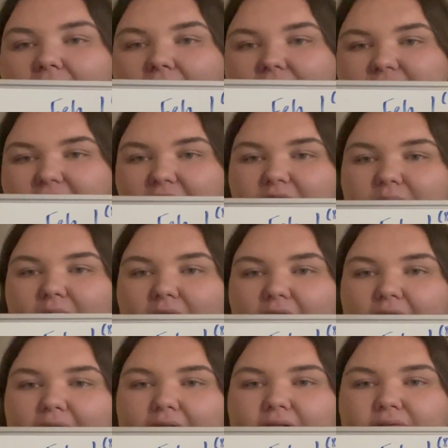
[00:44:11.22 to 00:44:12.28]

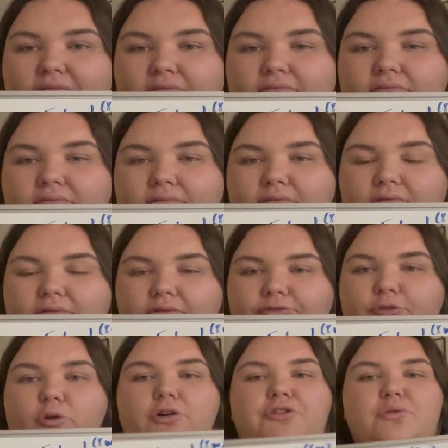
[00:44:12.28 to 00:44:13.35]
January
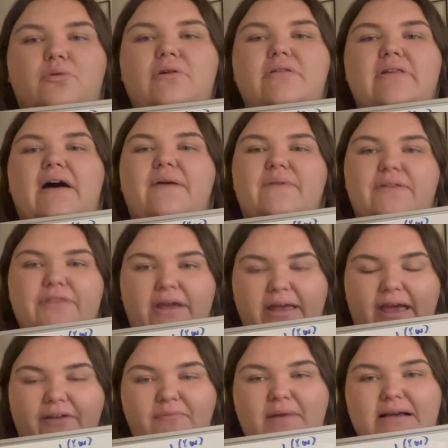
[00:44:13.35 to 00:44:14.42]
4th through 11th, I
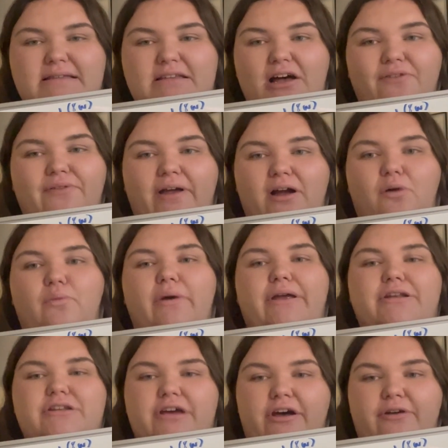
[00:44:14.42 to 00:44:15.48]
gave myself like a
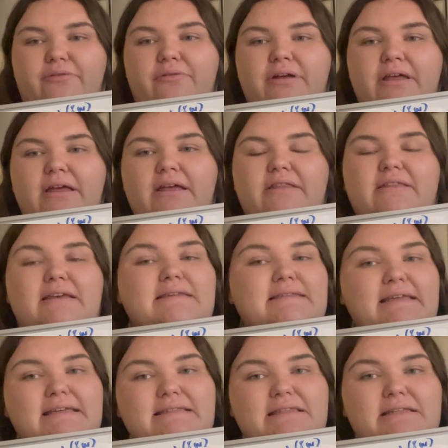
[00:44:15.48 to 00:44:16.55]
window. This
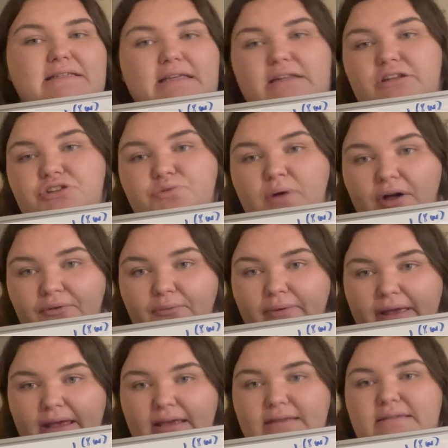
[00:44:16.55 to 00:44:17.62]
is the 10 to 12
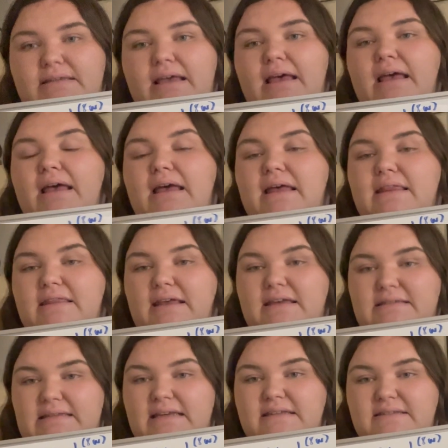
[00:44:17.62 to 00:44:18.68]
weeks.
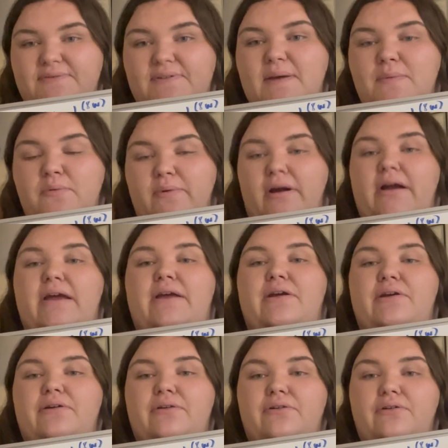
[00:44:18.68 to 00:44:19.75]
This is February
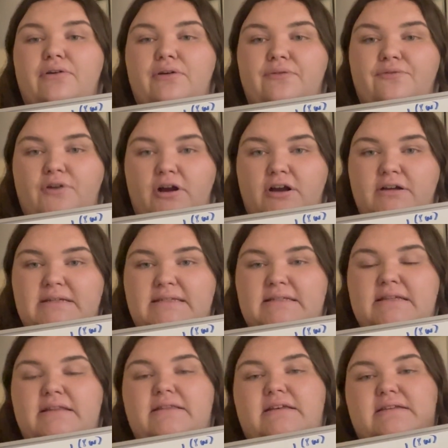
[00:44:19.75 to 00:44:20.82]
1st.
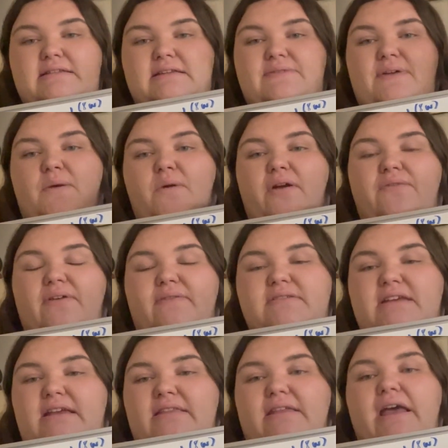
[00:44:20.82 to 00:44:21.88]
This is February
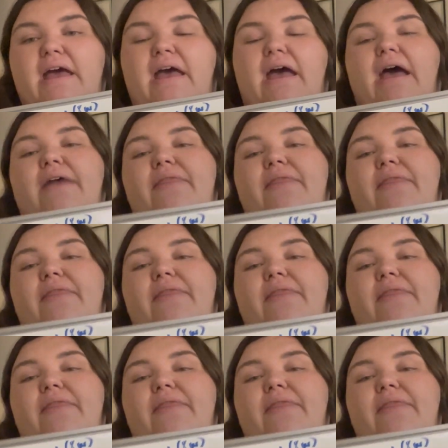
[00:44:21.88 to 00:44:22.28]
15th. And